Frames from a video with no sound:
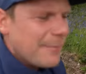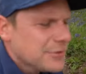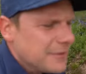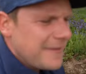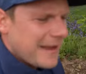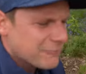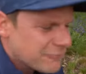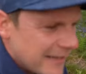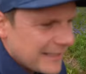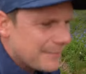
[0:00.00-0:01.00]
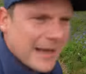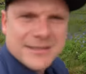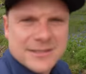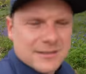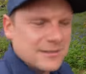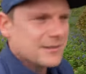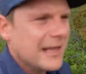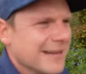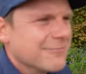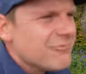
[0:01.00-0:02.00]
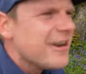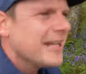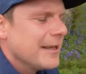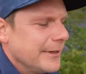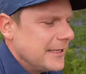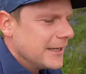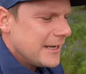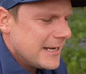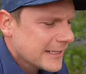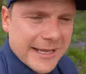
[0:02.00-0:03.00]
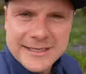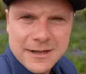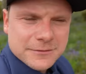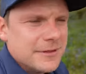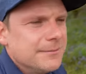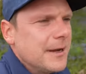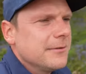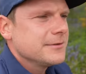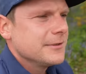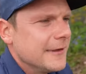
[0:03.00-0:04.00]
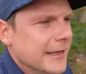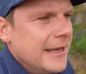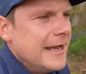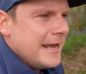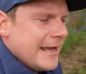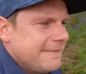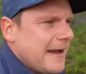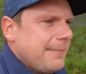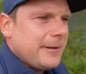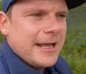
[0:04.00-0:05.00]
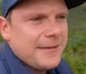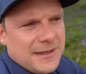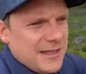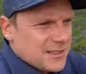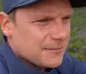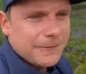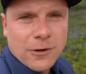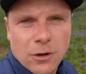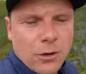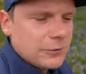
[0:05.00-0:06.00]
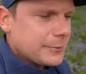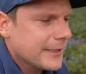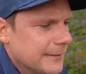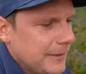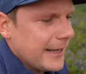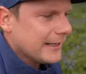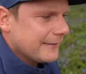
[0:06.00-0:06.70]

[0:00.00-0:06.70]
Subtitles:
much of that really matters? Like really, when you get down to the bones of it, if I play these four holes we're going to play in